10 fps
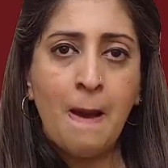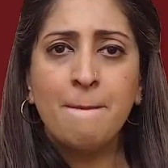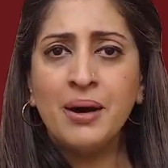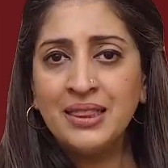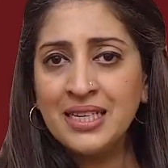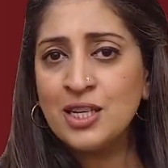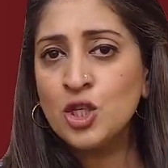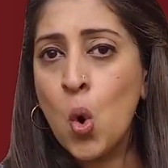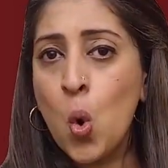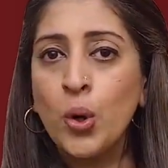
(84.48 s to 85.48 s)
But this is
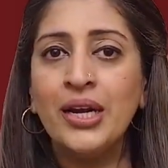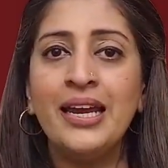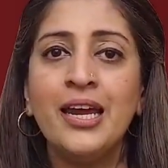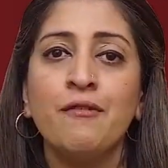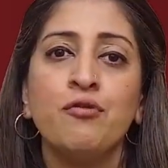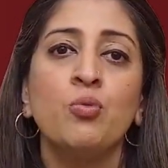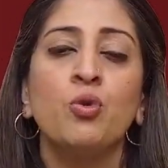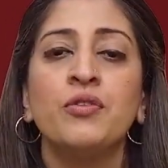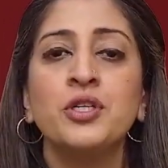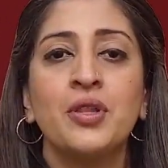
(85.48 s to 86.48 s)
only if you
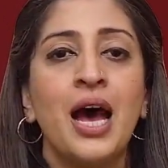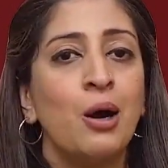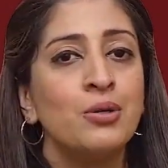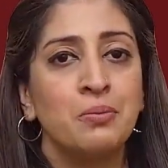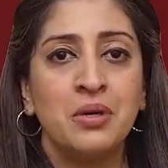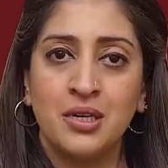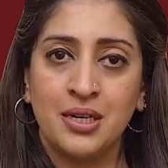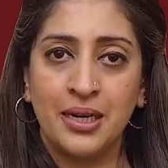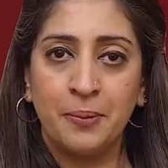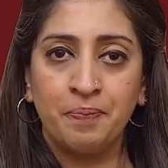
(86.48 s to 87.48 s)
move into the house
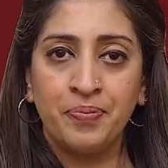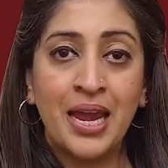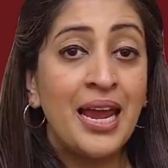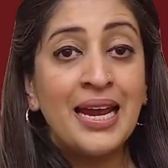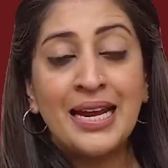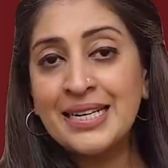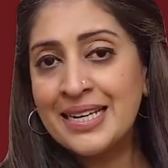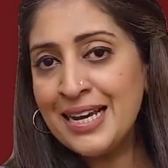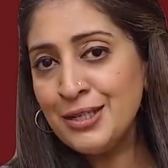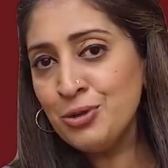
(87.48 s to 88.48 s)
immediately. In
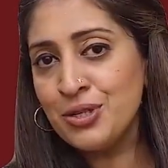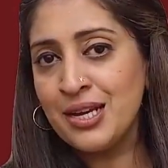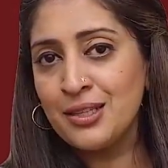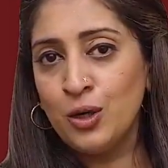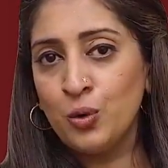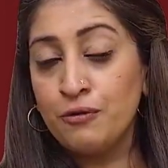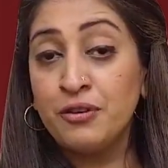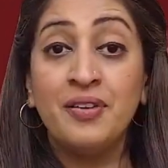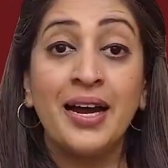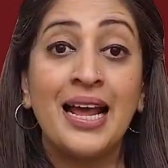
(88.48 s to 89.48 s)
case you take the loan for
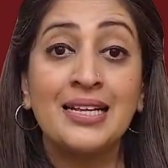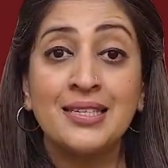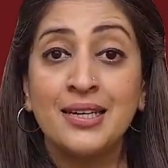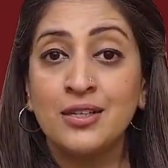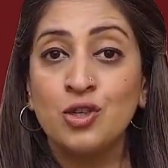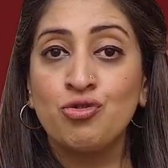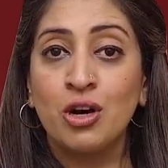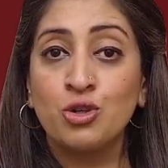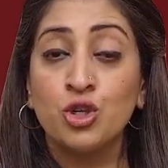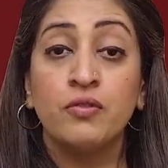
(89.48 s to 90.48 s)
financing
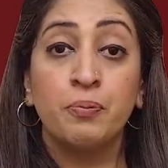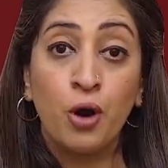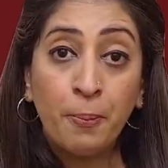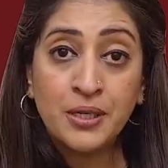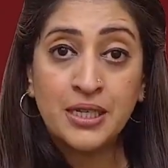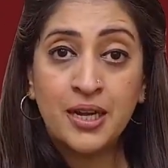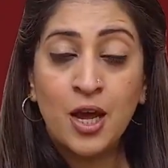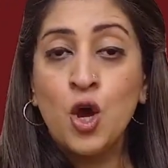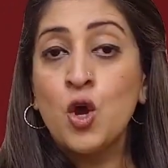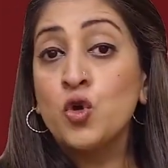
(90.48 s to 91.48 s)
construction of a property,
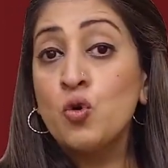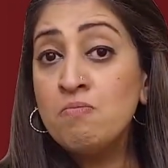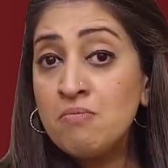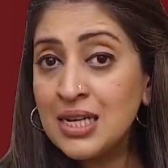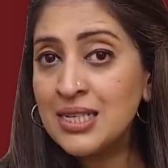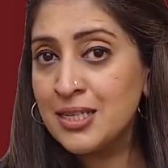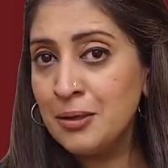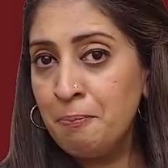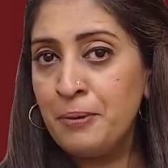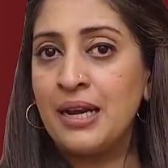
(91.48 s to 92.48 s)
you must
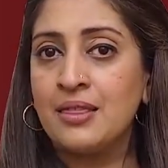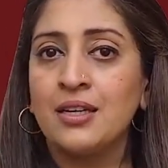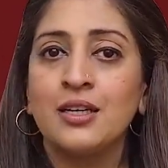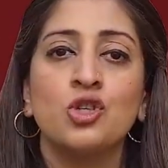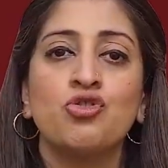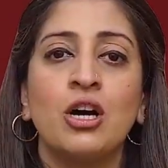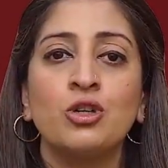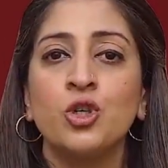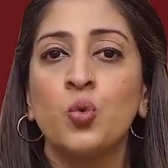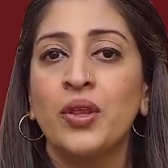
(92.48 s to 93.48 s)
complete the
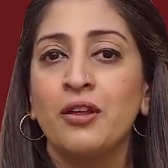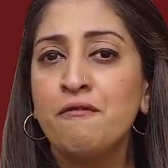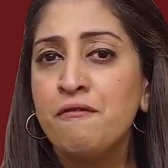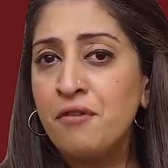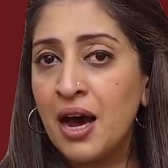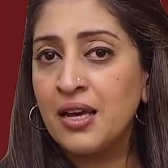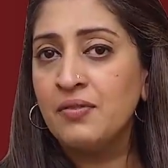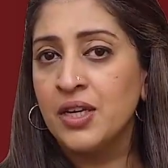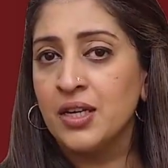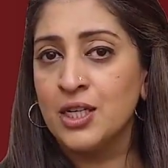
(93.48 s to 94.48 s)
construction within 5
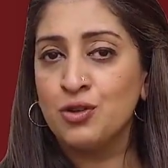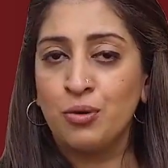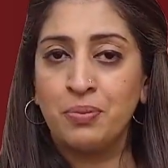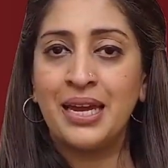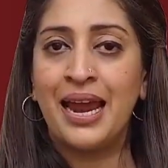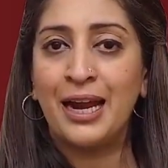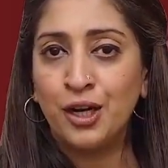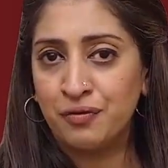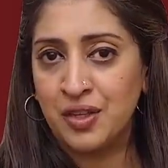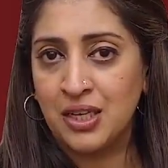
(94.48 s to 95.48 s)
years from the
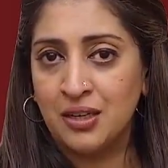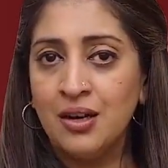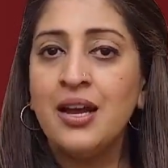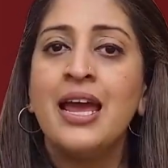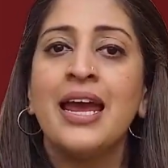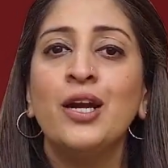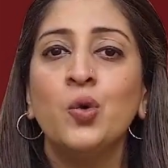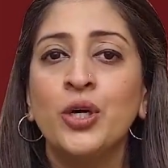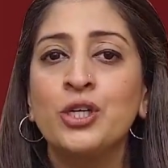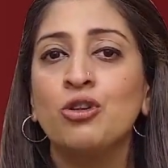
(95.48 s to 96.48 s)
end of the year
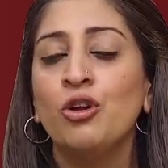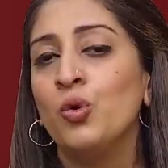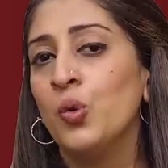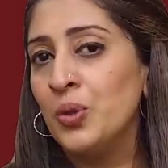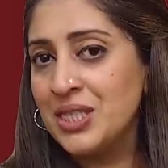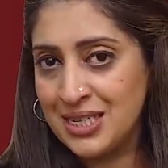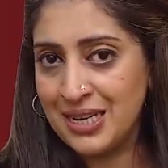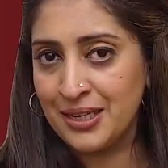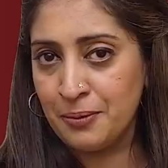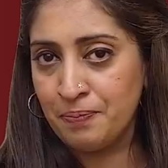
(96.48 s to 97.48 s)
in which the loan was taken.